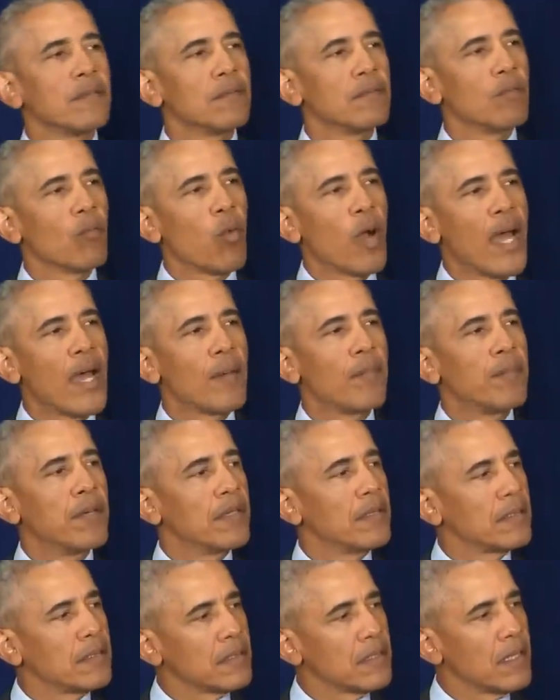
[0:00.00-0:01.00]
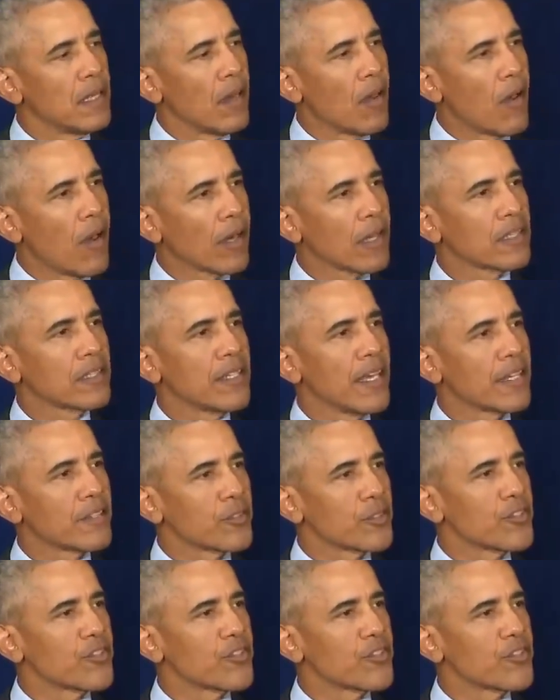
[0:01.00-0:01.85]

web, architecture,